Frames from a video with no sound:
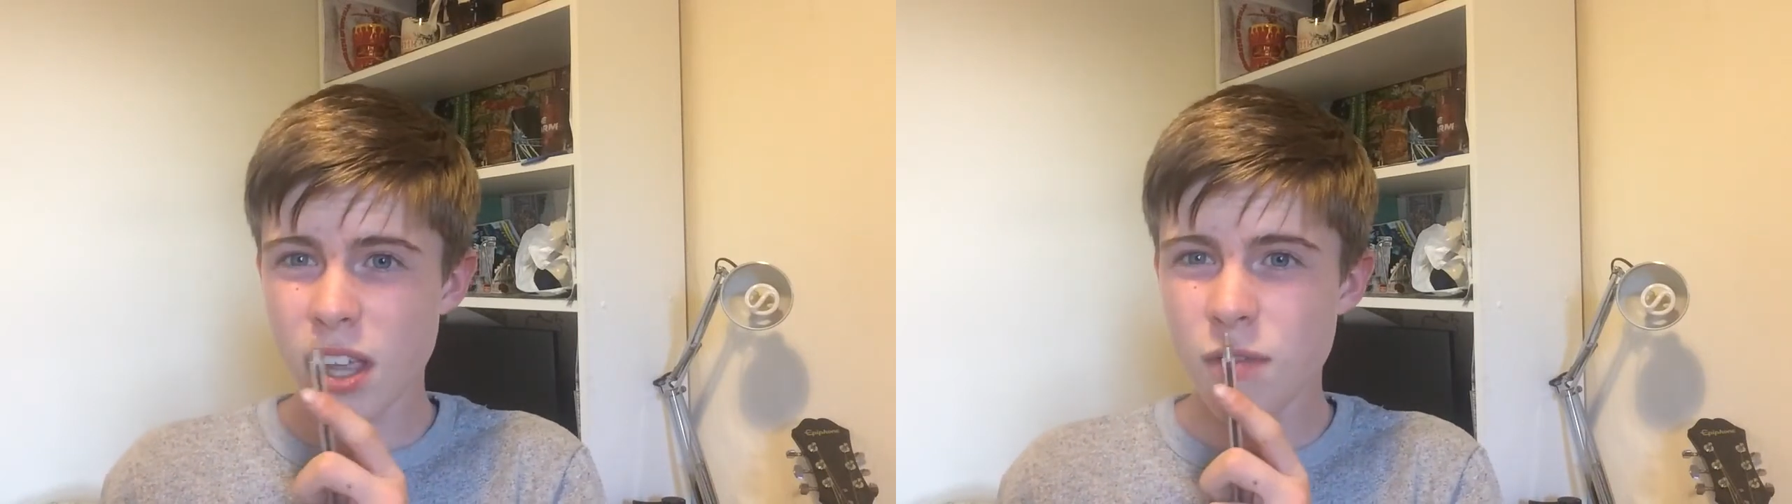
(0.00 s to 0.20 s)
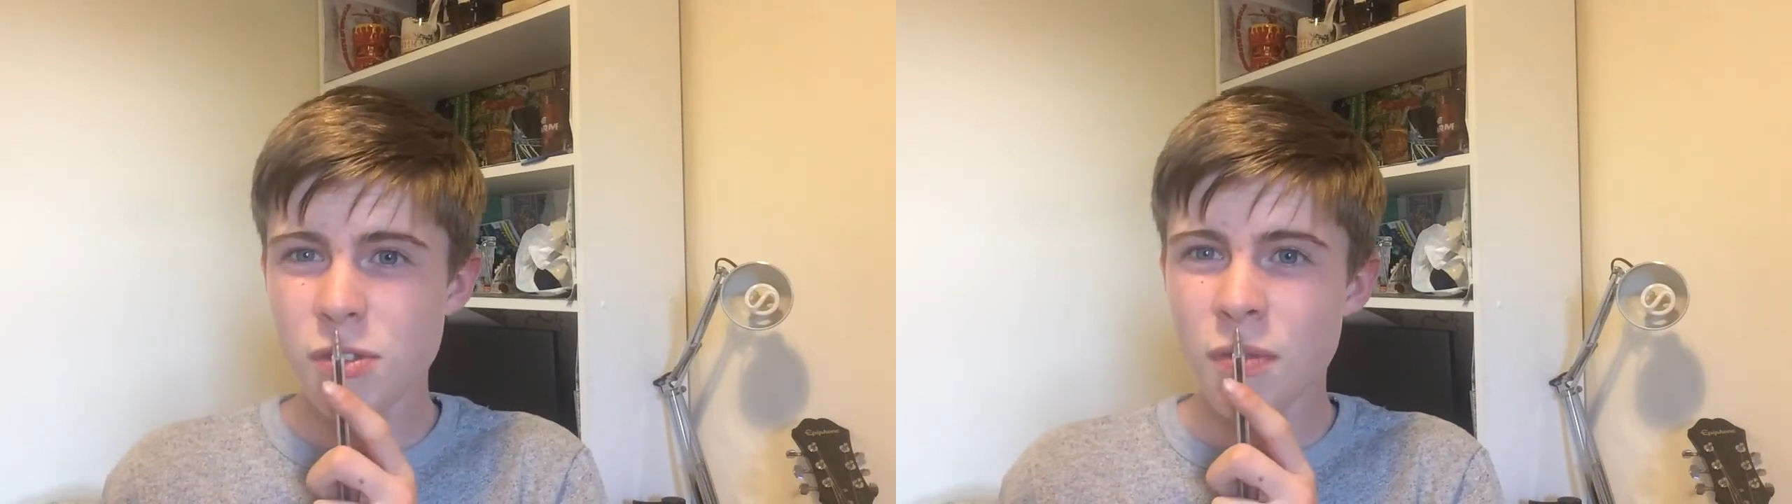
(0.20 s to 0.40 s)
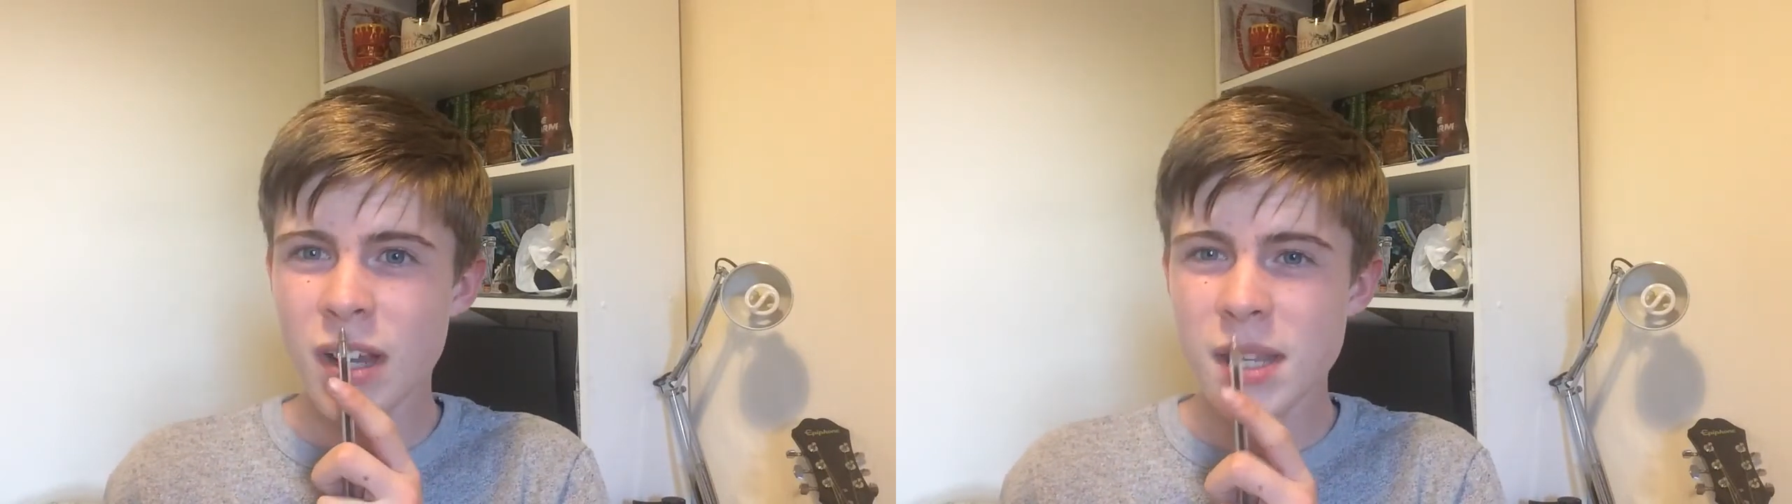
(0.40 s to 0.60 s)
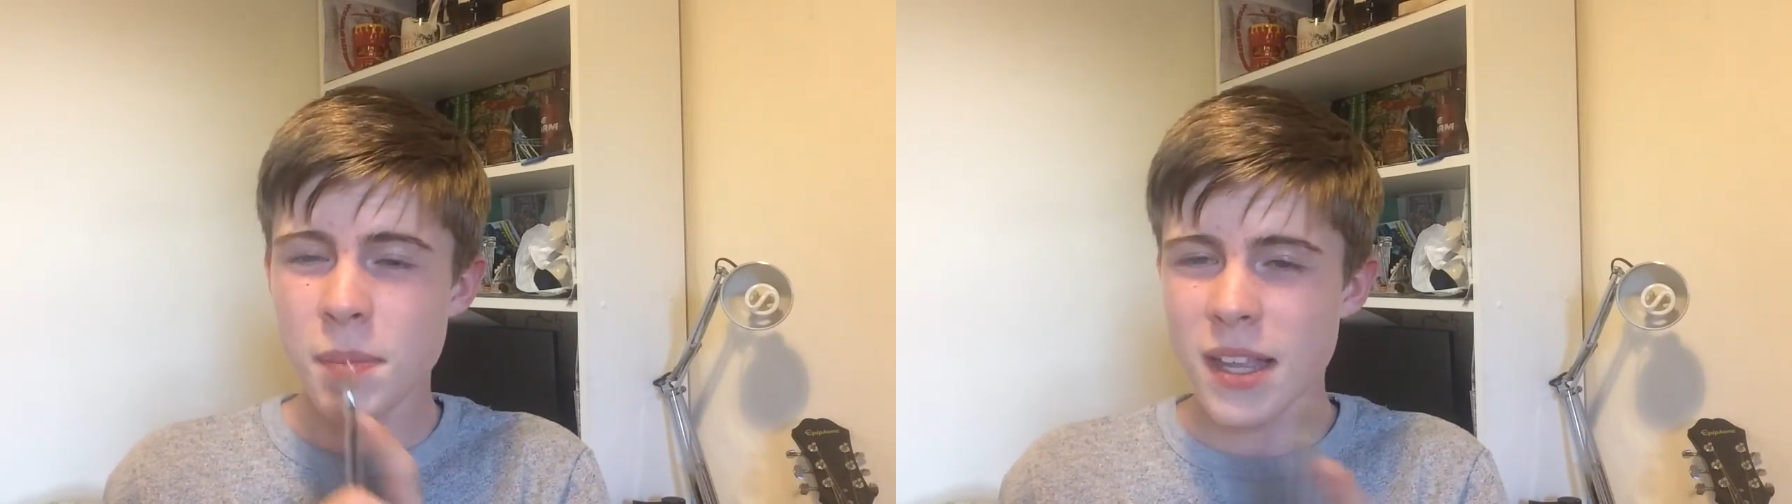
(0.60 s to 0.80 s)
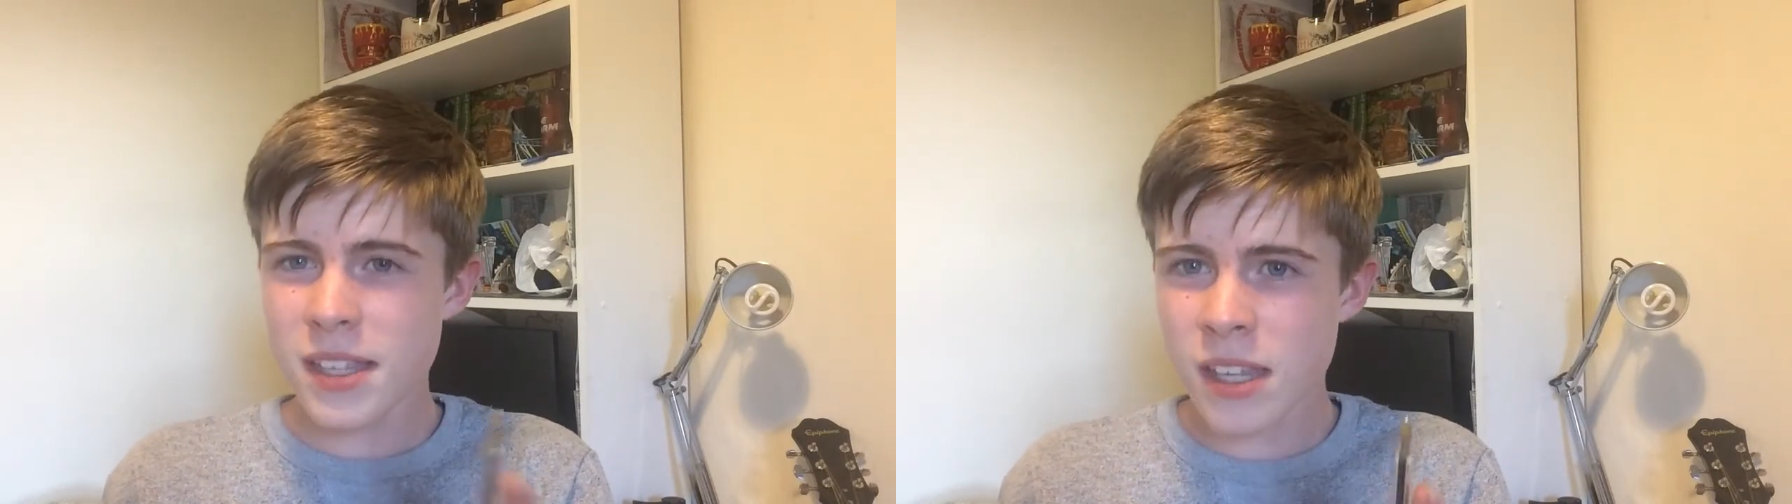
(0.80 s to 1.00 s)
half of the ride's
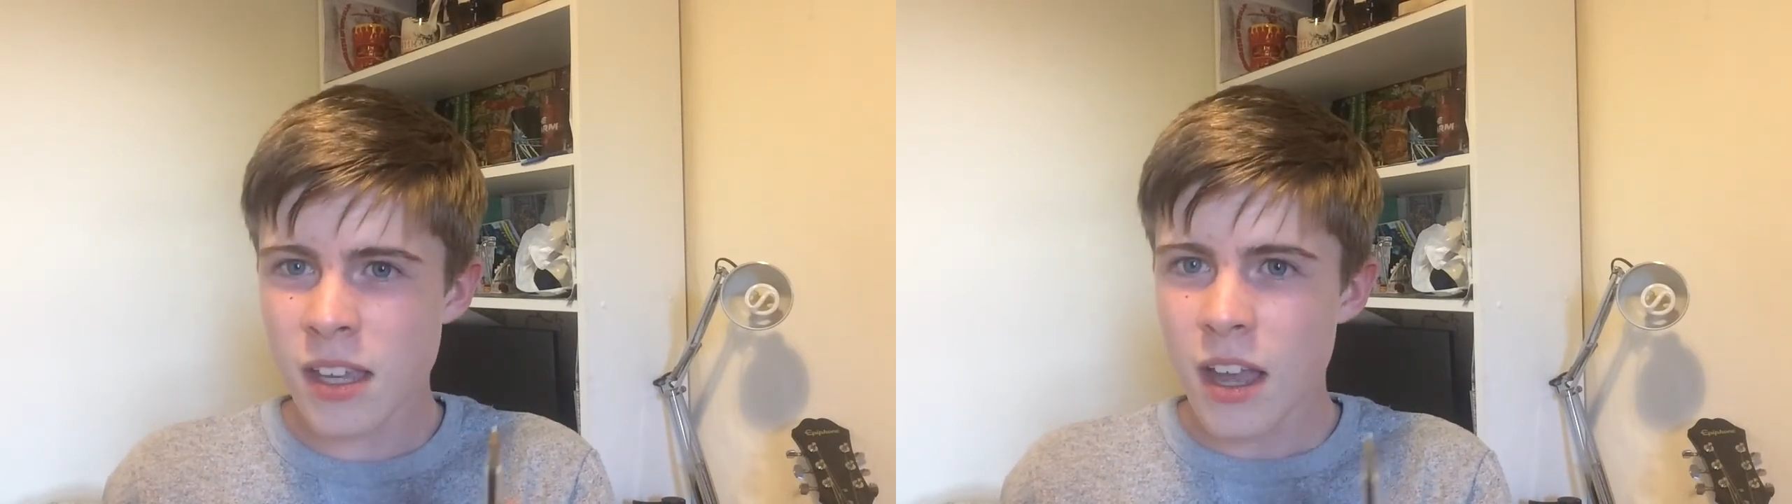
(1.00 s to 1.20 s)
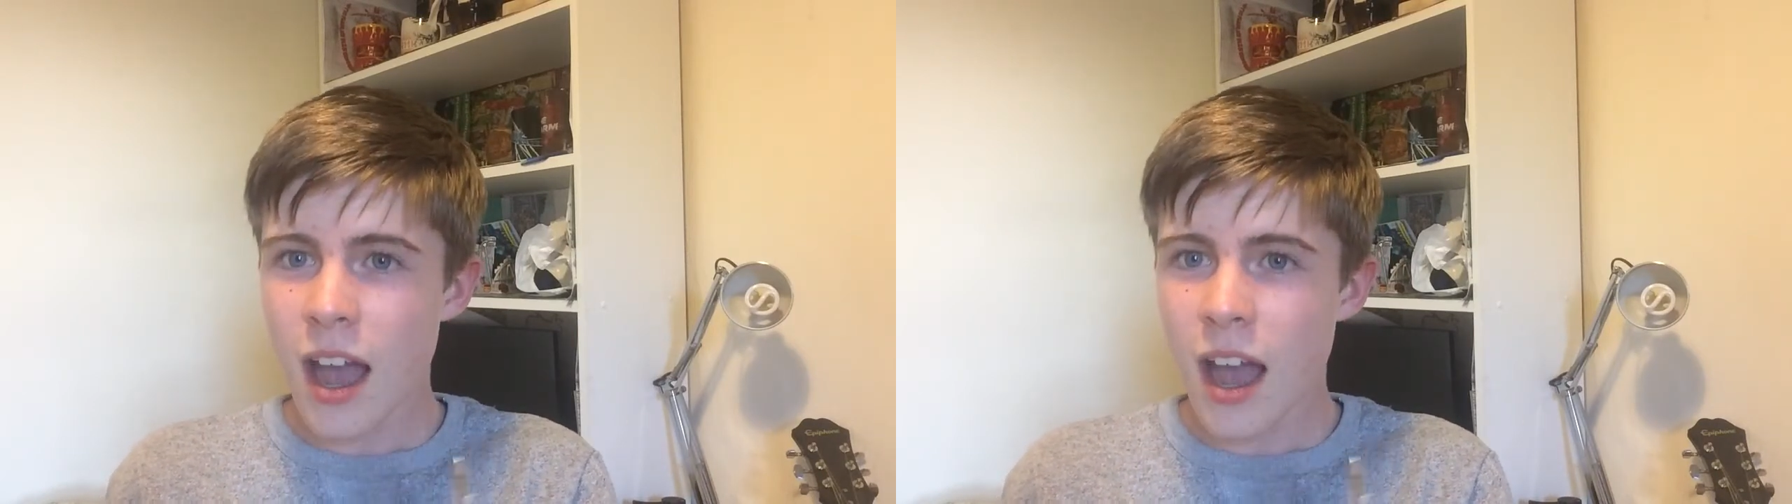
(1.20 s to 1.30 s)
better.